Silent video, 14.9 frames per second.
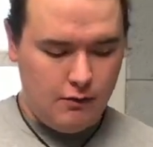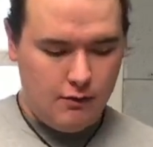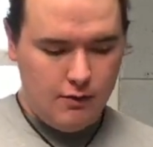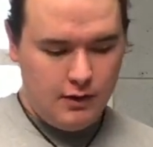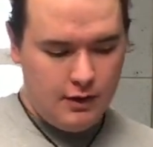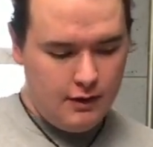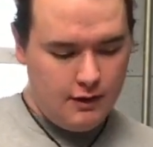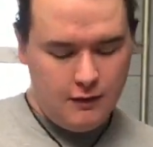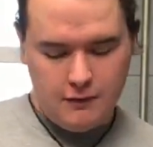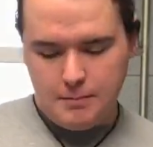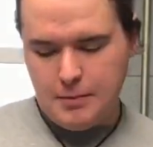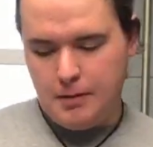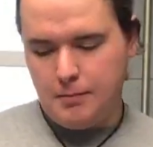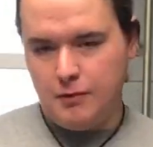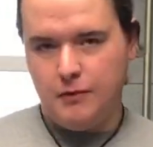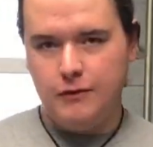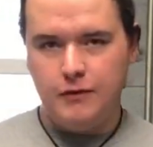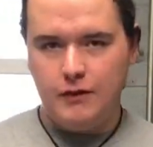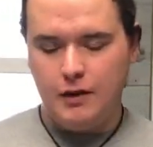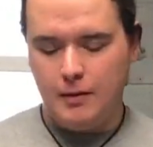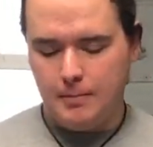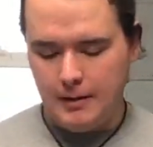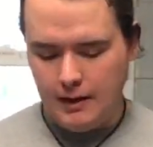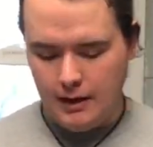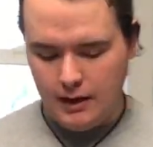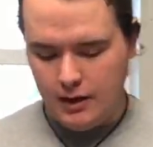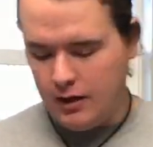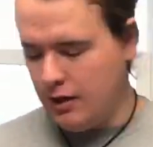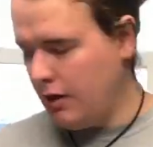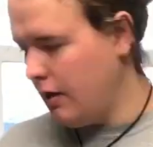grill these peppers into the pan,